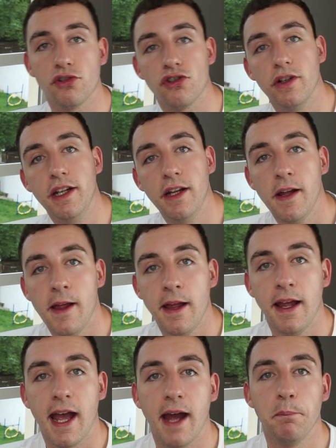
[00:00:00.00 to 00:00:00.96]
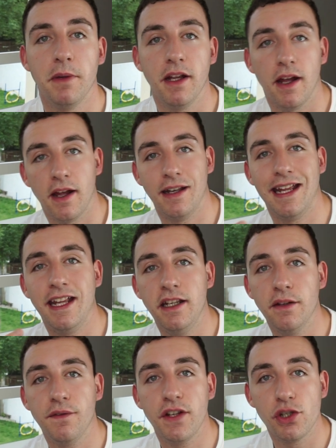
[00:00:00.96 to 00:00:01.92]
three, an
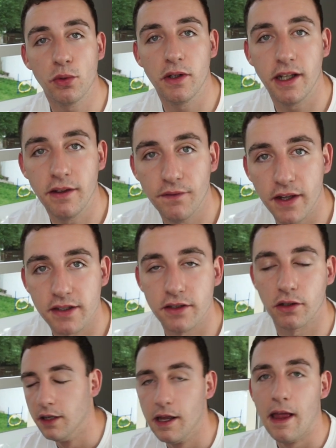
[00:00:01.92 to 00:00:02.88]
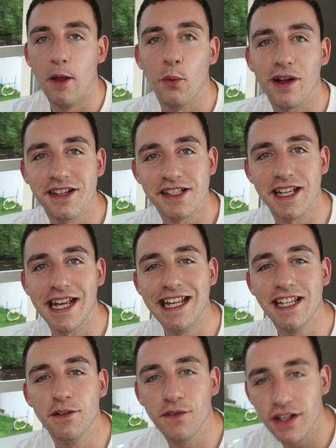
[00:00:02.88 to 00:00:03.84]
individual investor. What is an
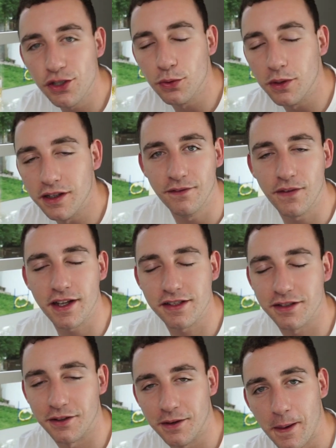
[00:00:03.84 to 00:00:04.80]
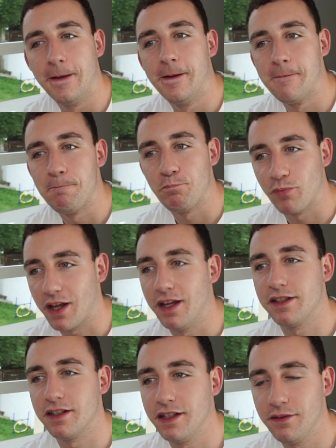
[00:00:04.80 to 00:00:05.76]
individual investor?
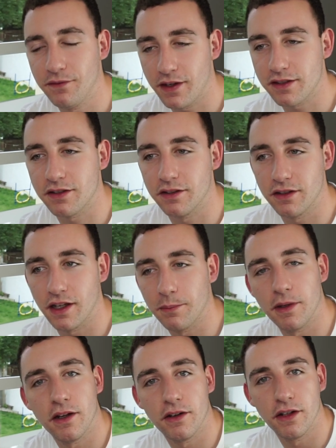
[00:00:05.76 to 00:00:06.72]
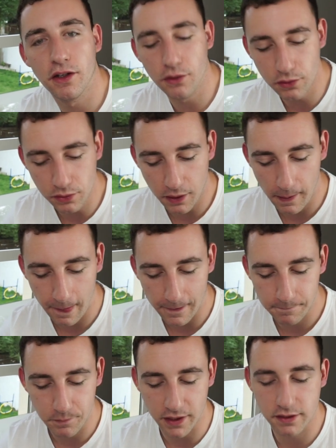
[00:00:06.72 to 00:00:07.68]
It's an investor like me or you
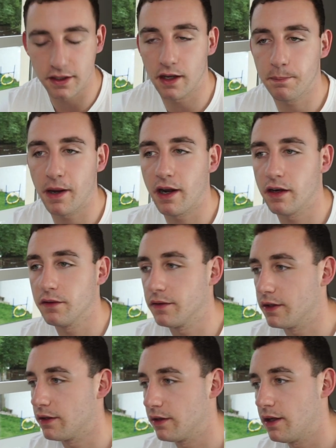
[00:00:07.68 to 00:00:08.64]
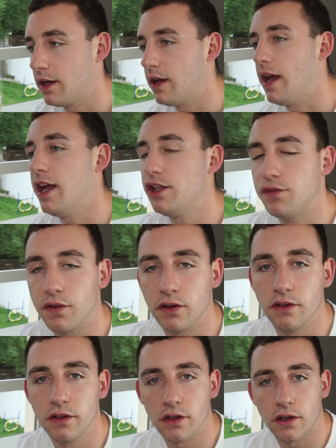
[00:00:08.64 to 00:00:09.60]
that's not part of a hedge
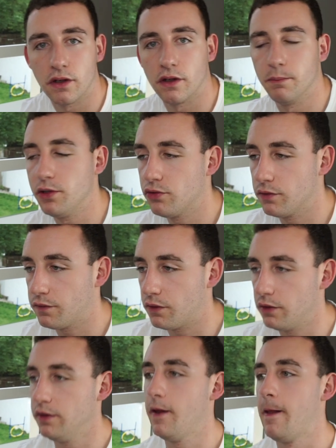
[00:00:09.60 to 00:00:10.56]
fund or a mutual fund.